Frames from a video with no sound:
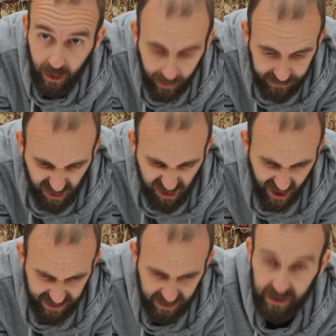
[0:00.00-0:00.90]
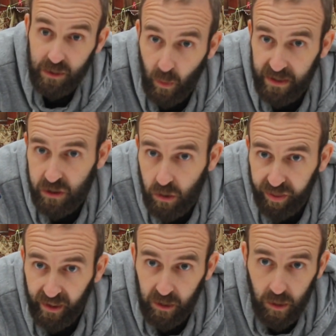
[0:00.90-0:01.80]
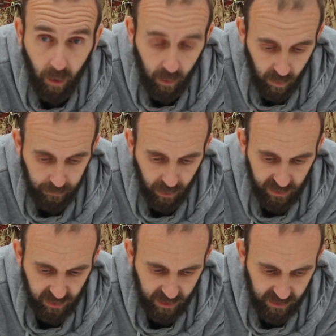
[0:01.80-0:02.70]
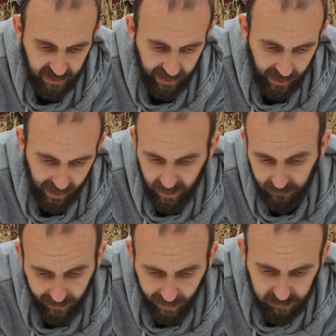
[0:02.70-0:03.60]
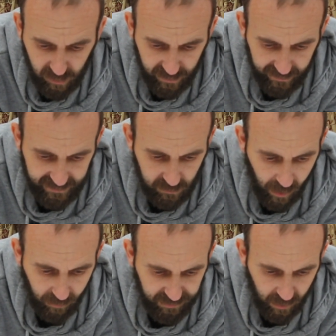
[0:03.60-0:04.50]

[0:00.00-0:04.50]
and suggestions which you think you might want to put inside your kit, and I've looked at these as well.